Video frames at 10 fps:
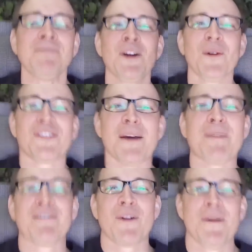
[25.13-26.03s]
What's up,
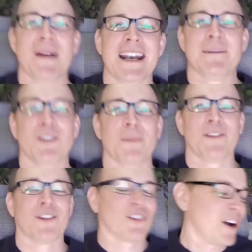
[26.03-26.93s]
everyone? My name is
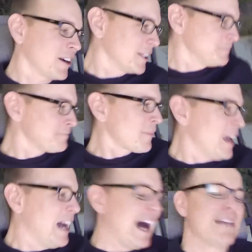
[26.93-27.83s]
Mr. Sark.
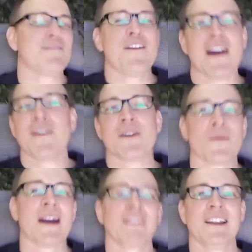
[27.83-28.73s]
I very
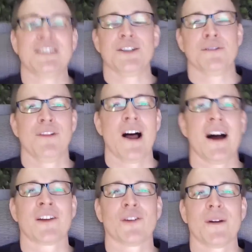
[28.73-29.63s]
rarely do
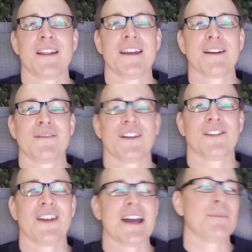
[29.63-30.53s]
vlogs or anything of
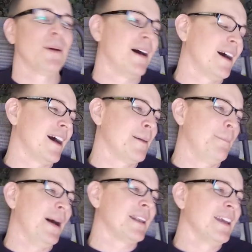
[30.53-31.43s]
this type,
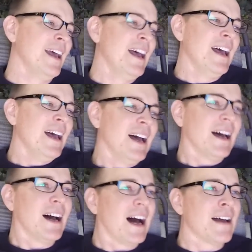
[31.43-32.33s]
but
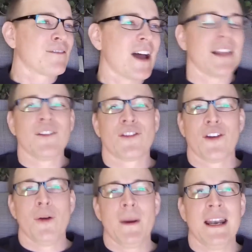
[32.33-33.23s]
I've gotten
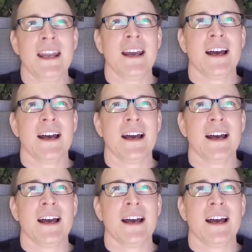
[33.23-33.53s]
so many